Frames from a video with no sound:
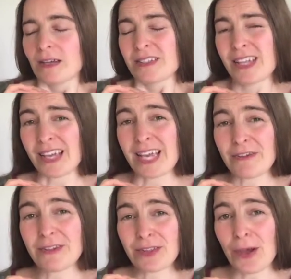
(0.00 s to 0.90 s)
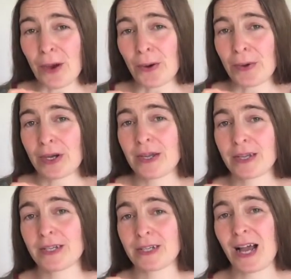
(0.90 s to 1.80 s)
So even though
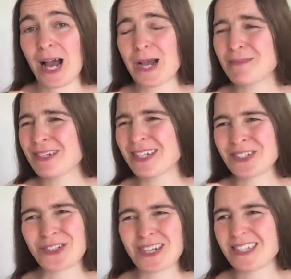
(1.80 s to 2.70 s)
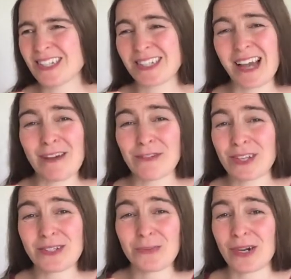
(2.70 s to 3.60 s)
I'm not trusting that
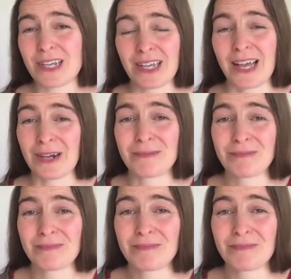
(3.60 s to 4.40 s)
everything's working out,